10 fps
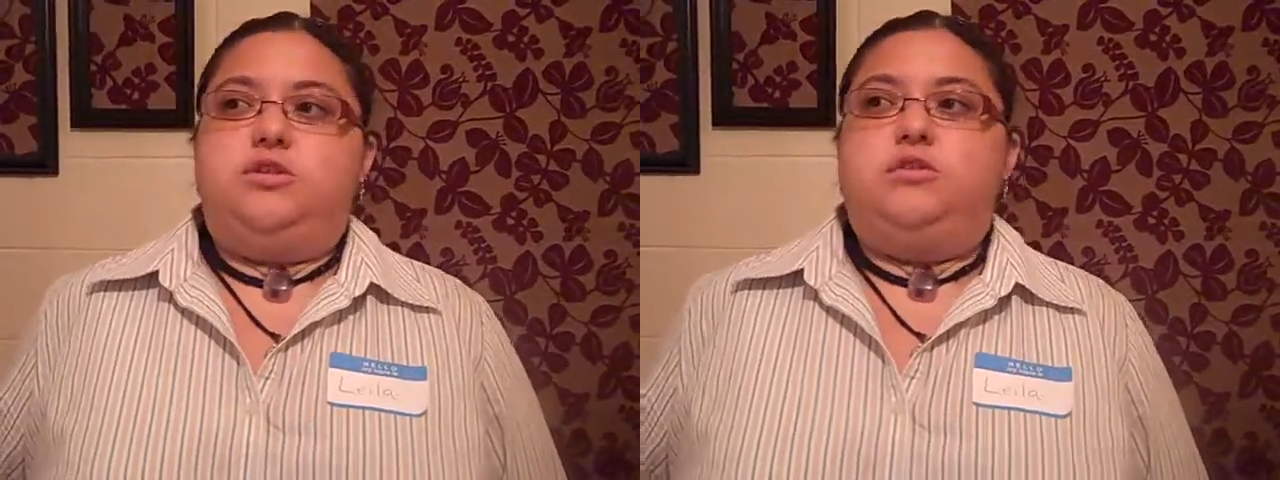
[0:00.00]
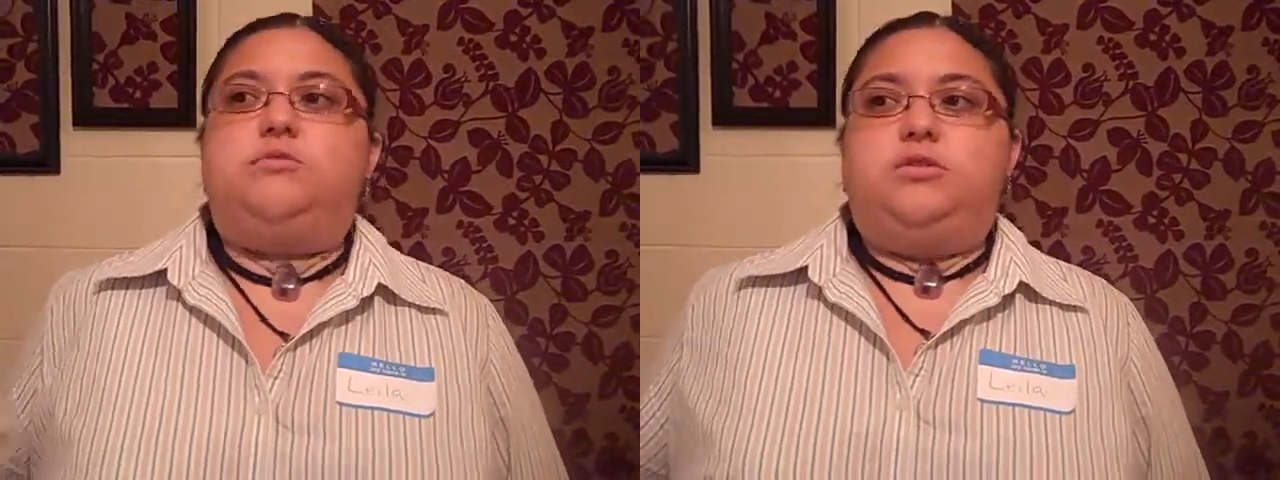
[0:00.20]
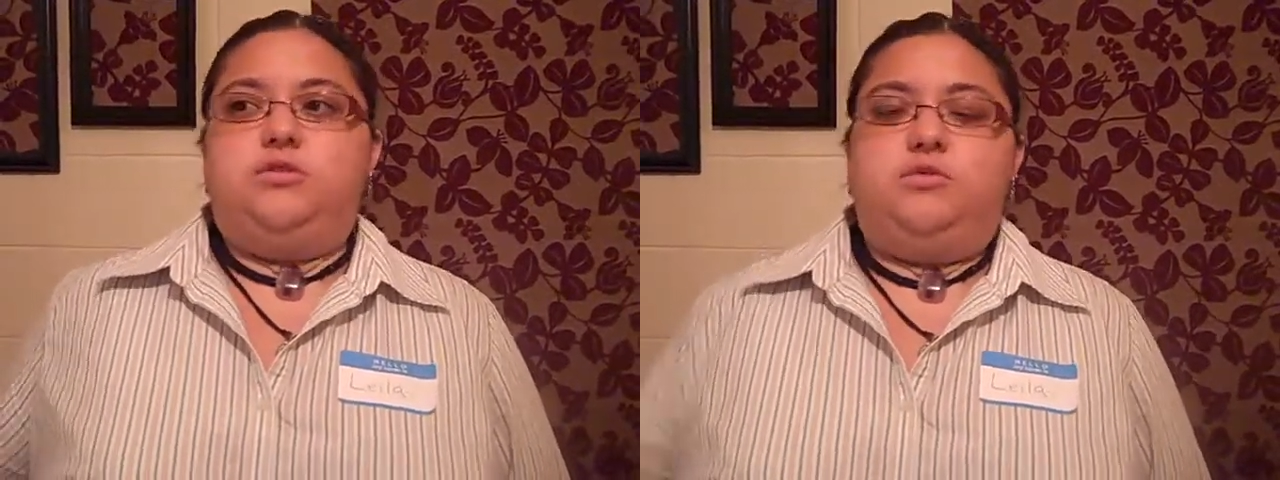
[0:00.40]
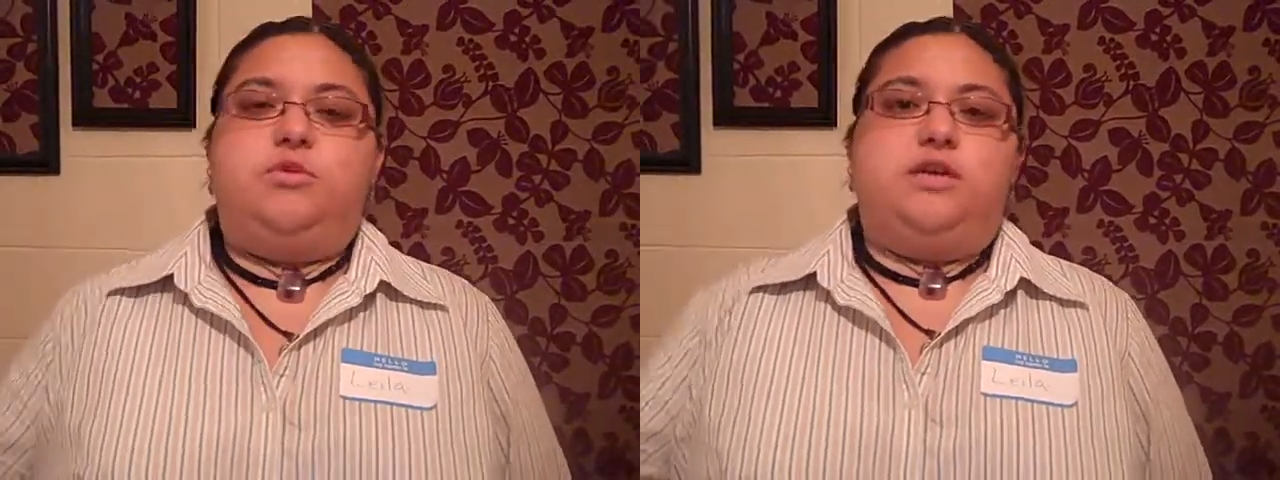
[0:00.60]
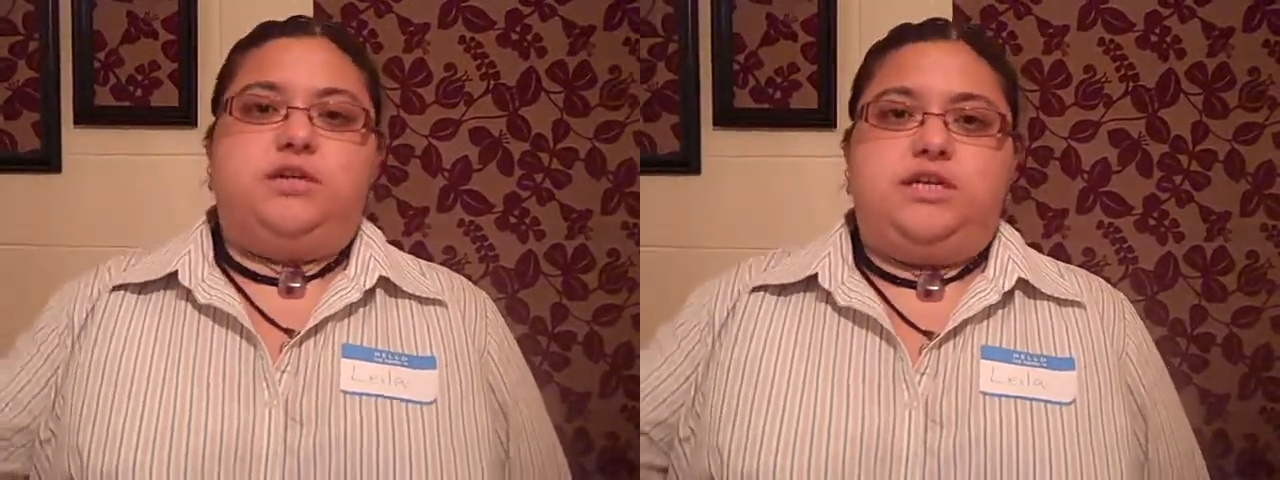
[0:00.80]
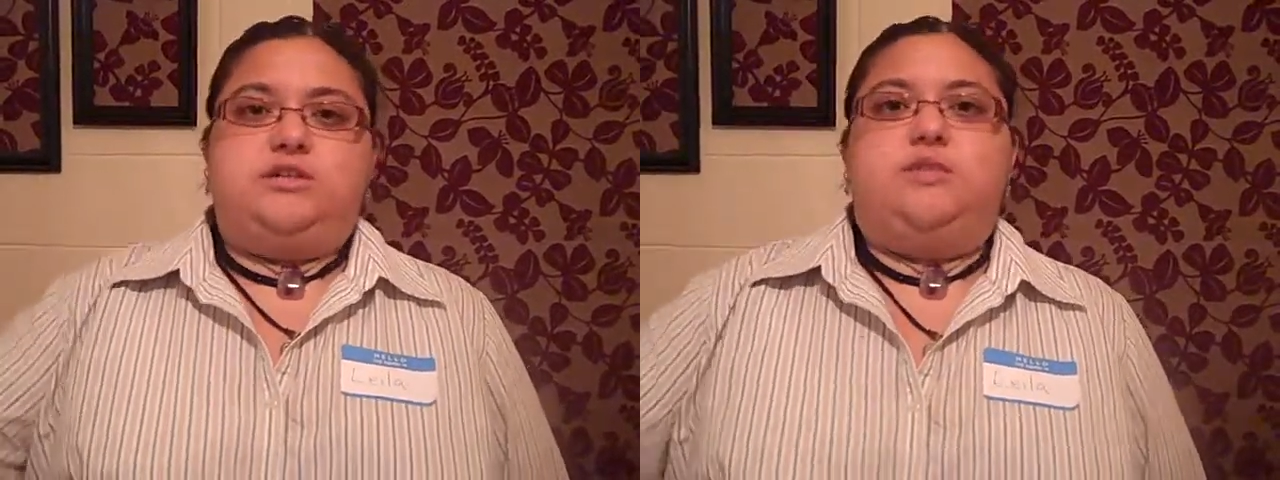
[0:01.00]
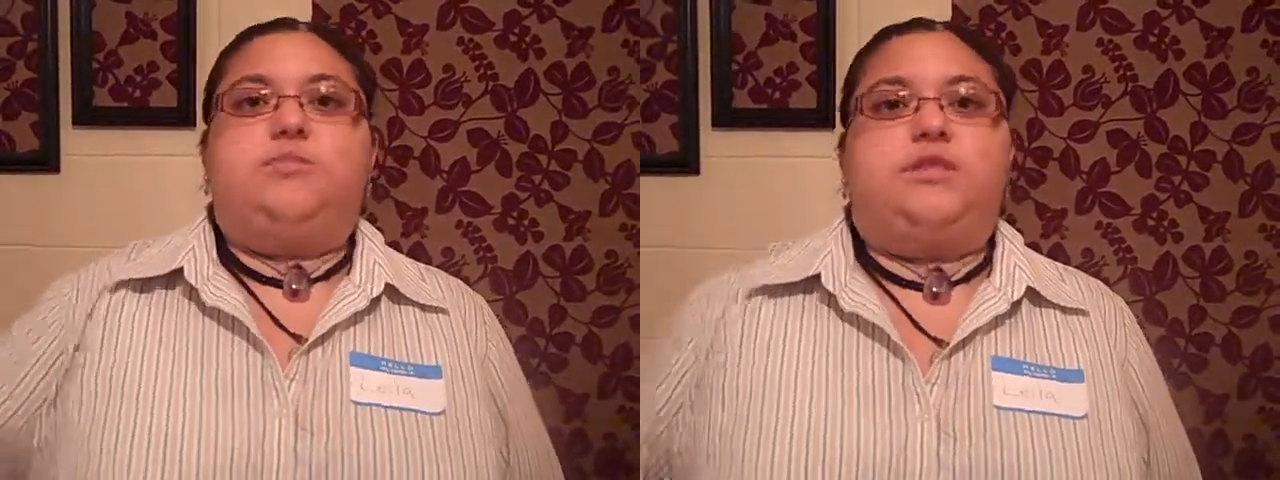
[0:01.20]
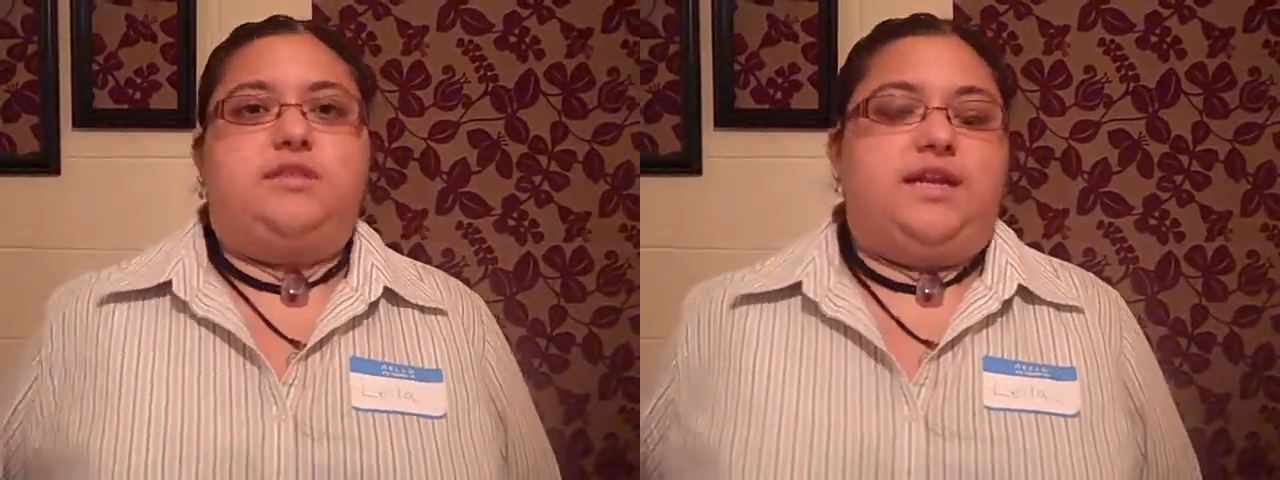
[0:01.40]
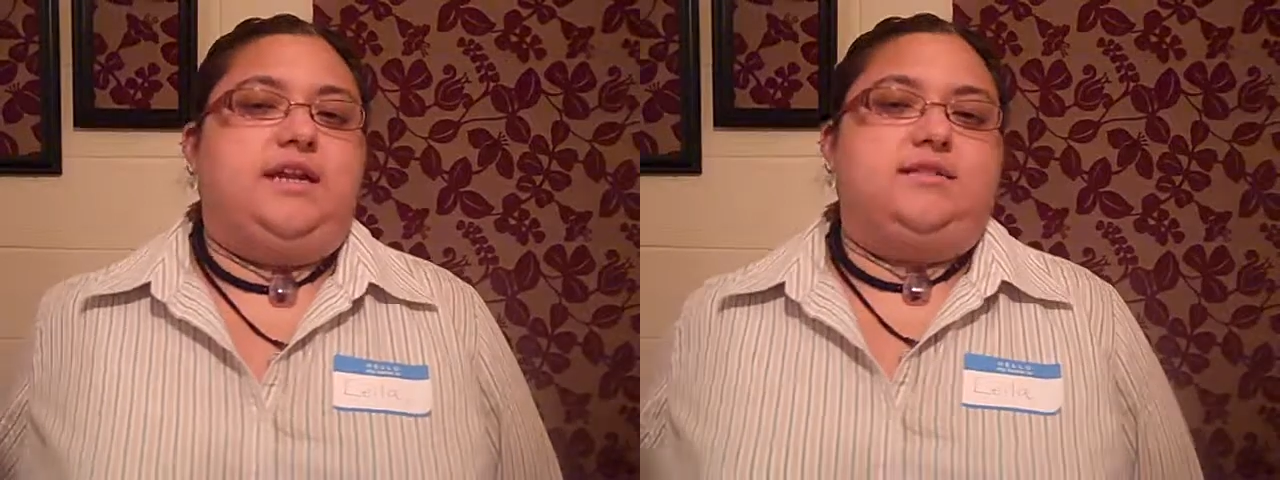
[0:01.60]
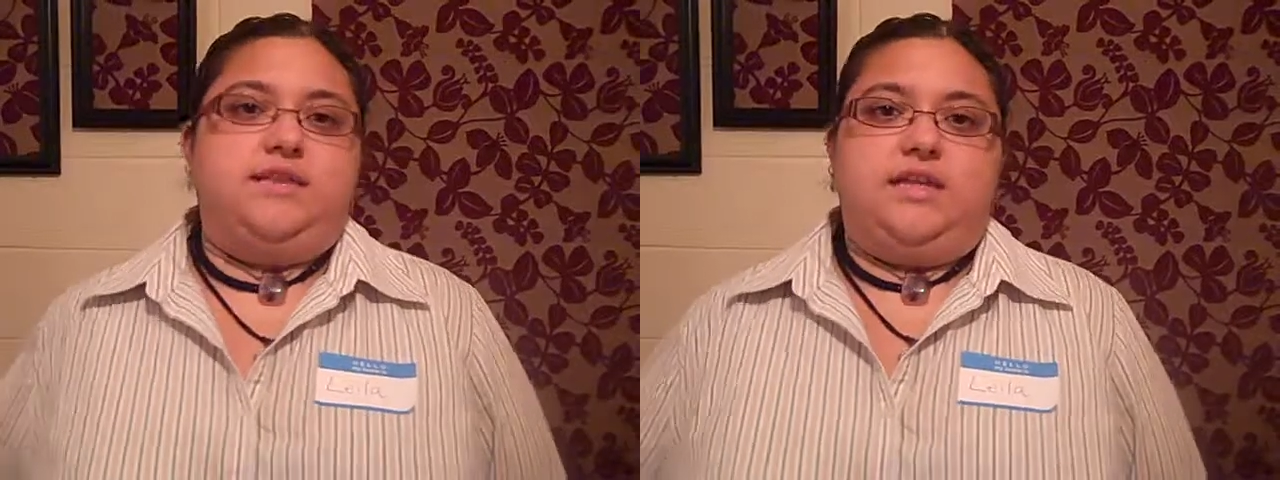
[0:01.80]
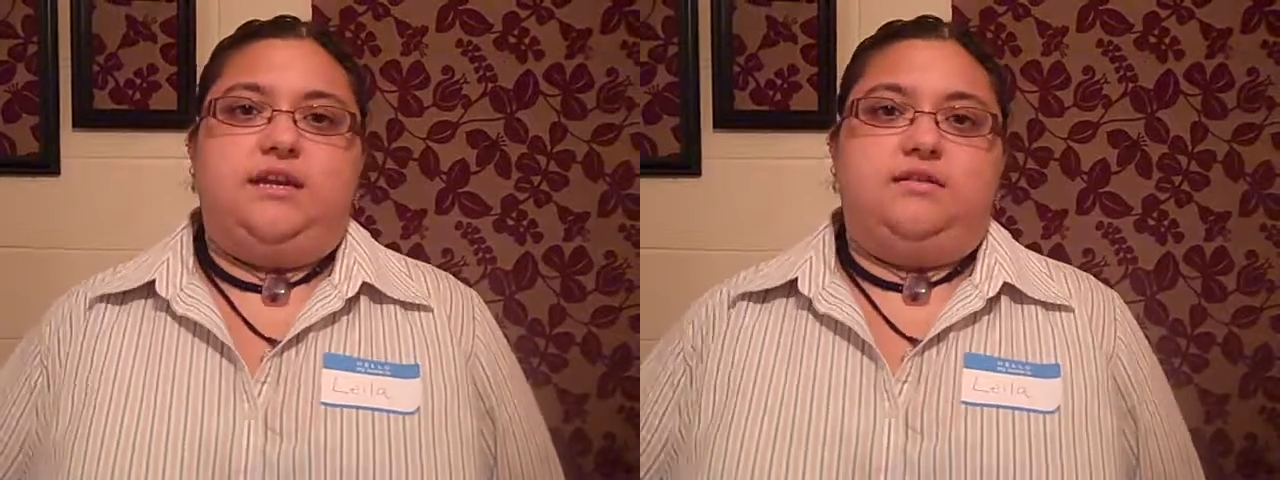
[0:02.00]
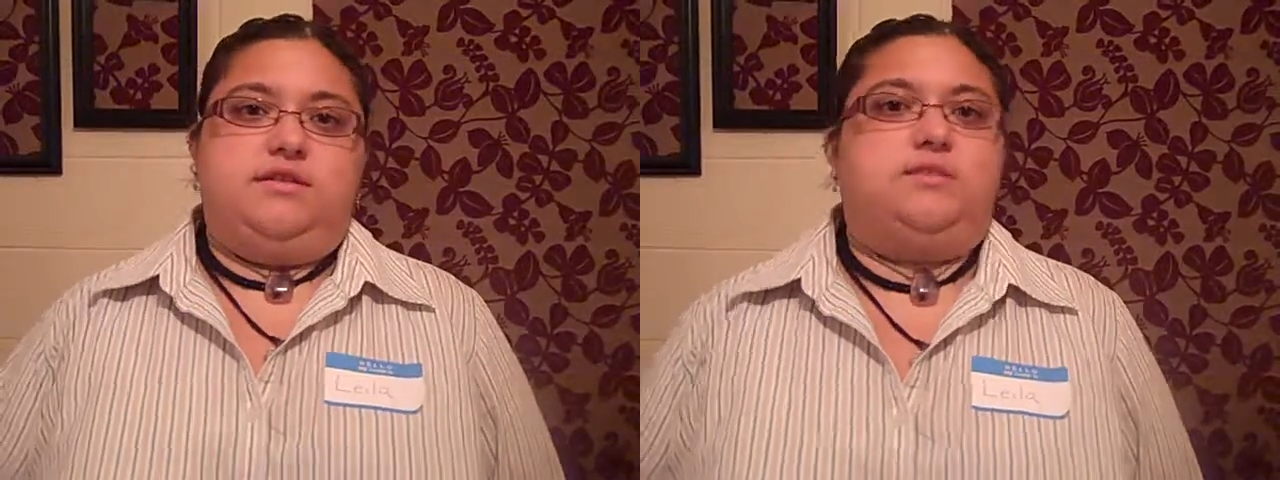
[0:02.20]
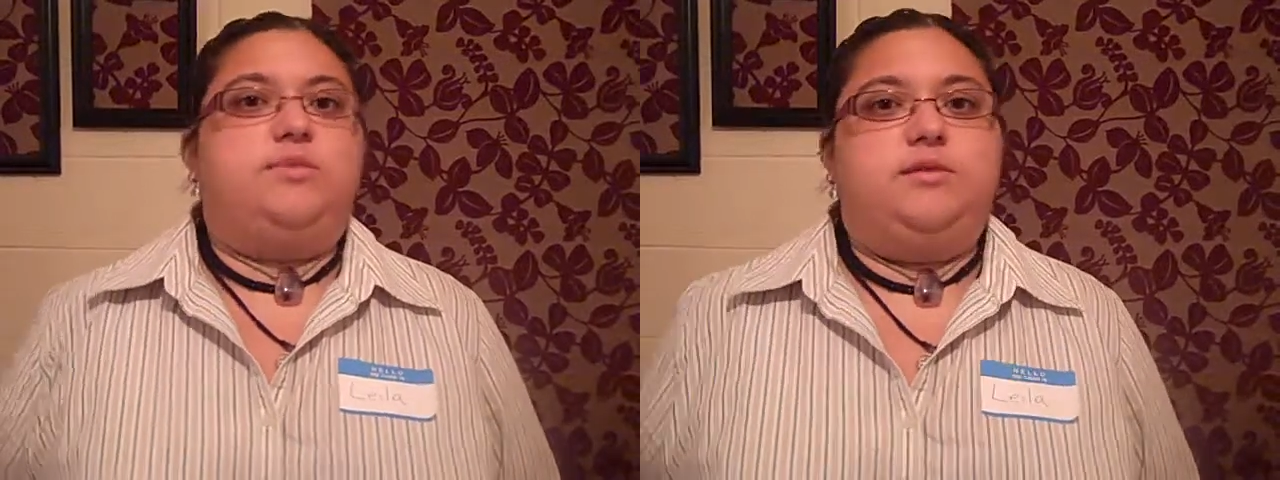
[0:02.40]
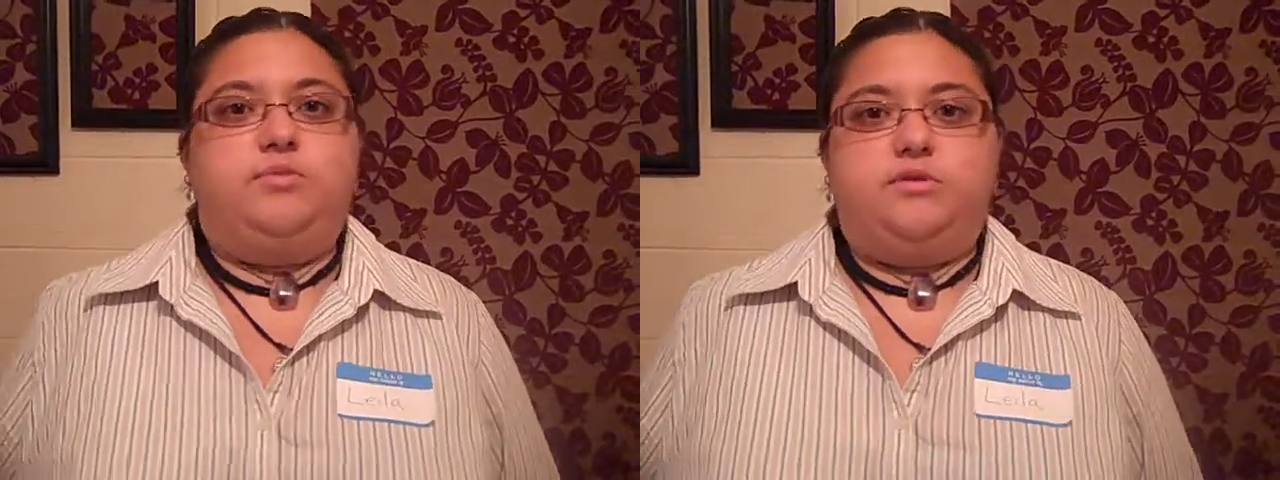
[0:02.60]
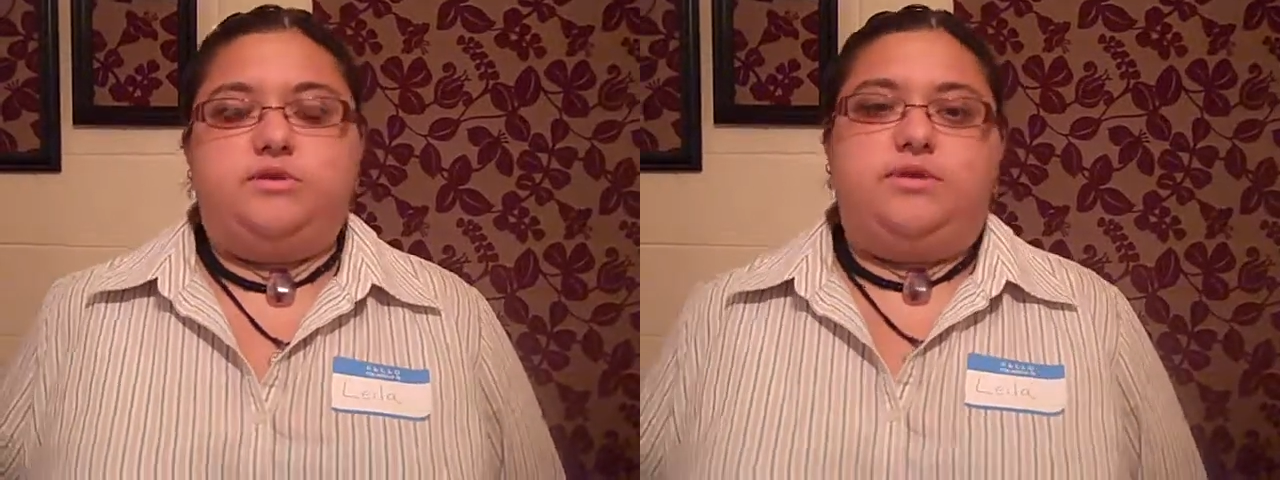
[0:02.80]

you know, you go on, catch up with the line, I'll take care of these people.